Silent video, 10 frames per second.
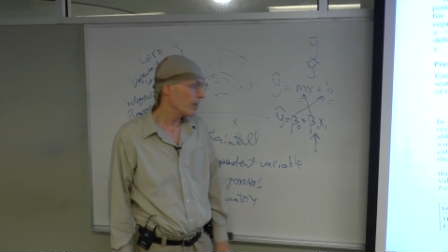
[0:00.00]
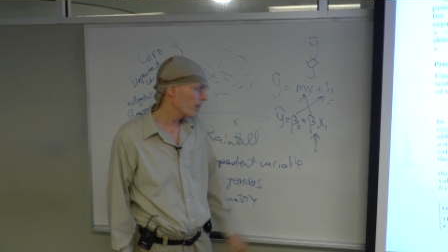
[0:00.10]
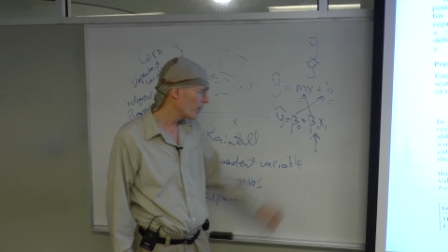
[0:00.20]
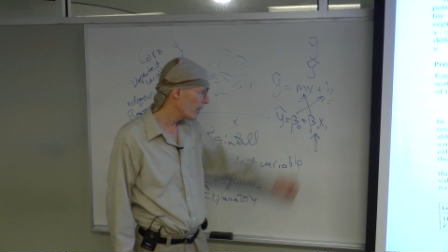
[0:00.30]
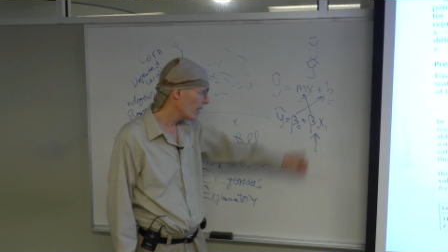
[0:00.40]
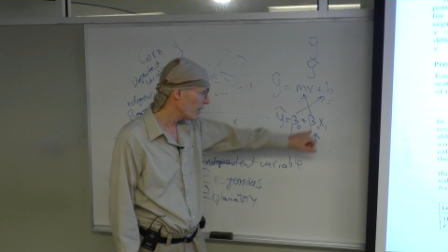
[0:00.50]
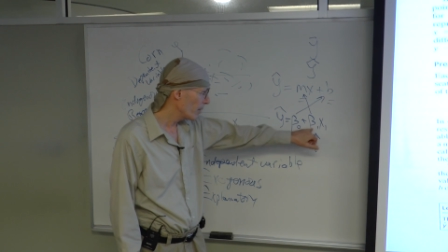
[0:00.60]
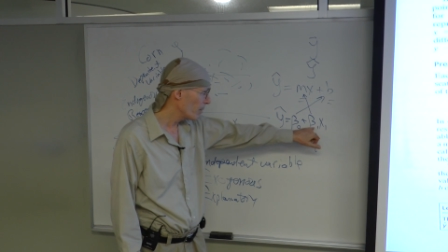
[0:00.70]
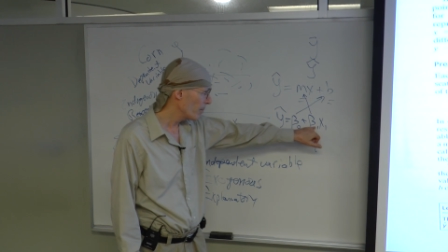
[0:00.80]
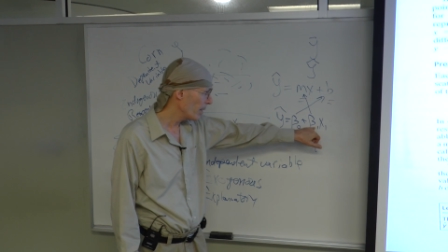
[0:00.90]
If
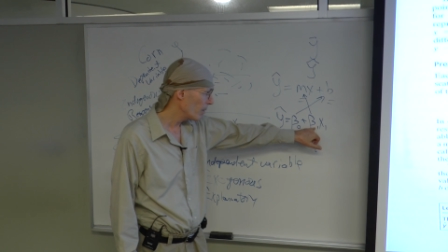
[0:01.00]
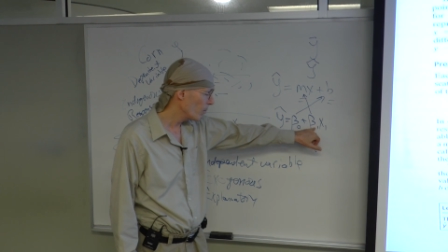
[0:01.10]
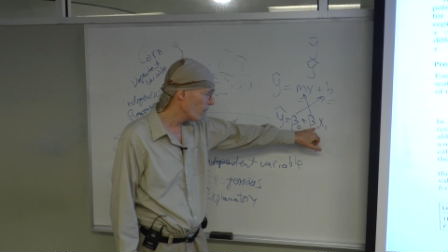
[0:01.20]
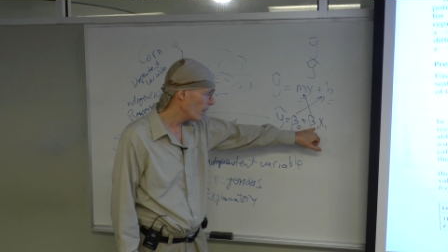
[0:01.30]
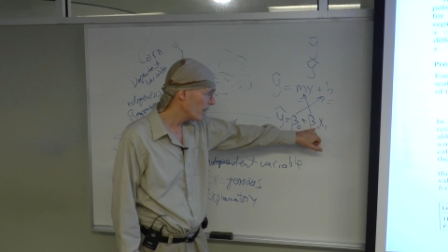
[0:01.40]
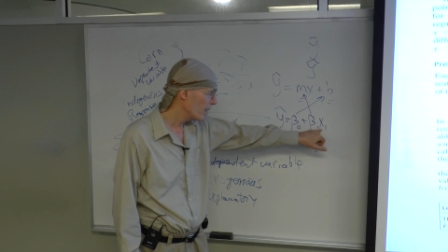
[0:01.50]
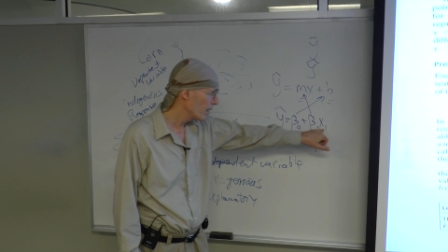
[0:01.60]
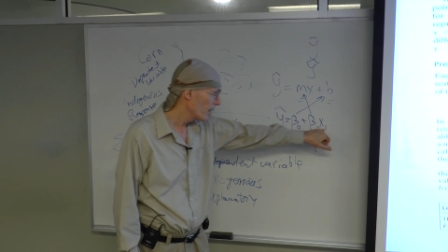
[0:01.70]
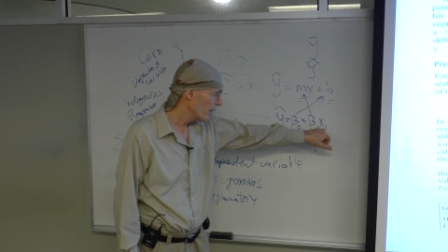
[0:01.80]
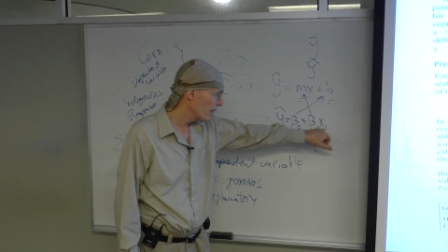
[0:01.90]
we made it 1,
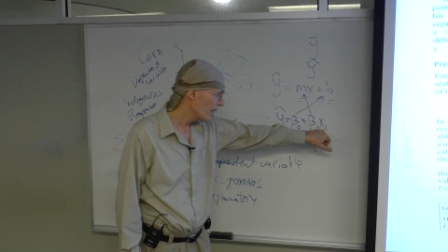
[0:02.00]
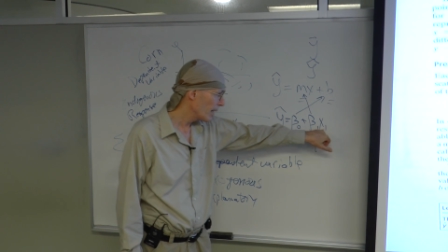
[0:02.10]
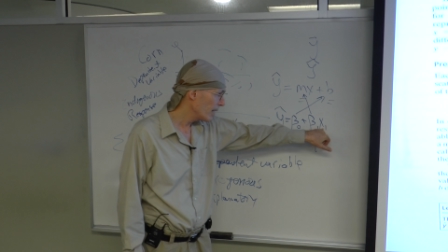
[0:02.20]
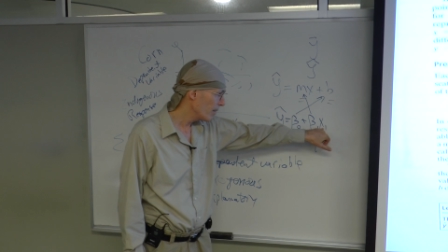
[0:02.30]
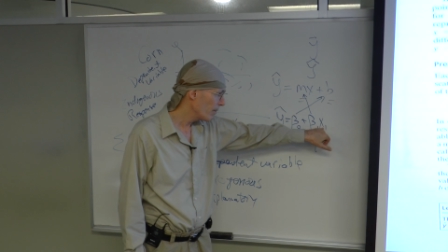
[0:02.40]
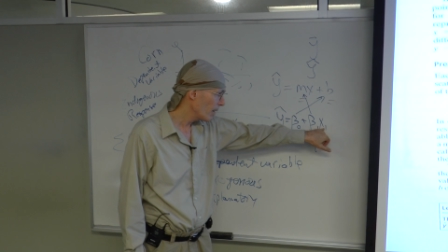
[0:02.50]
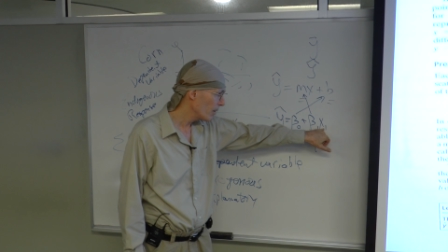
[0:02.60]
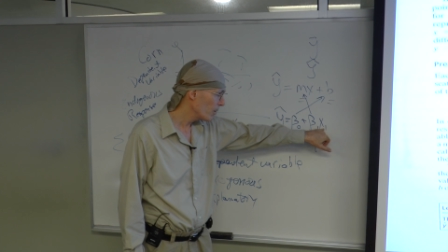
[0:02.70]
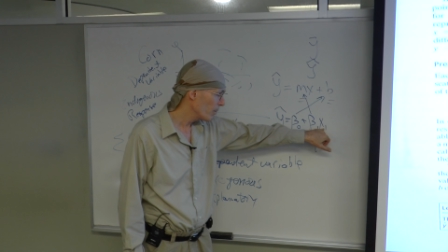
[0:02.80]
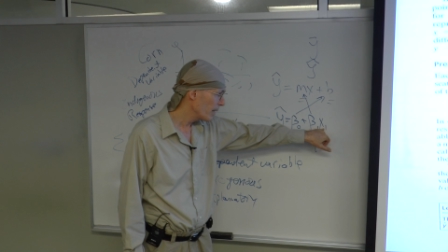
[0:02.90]
then any
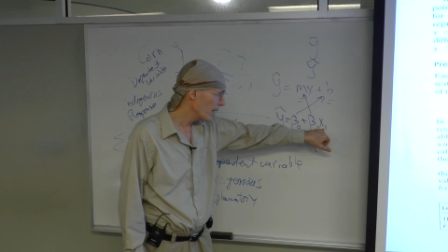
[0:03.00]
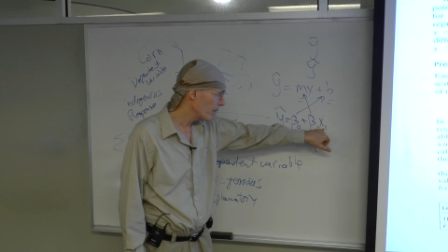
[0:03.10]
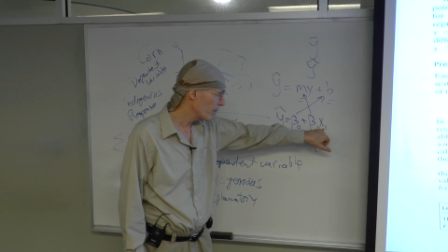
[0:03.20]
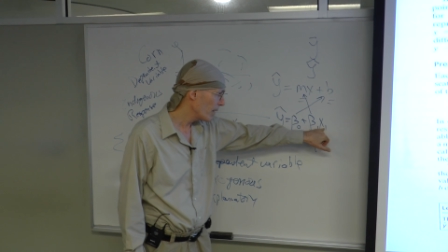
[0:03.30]
value we had for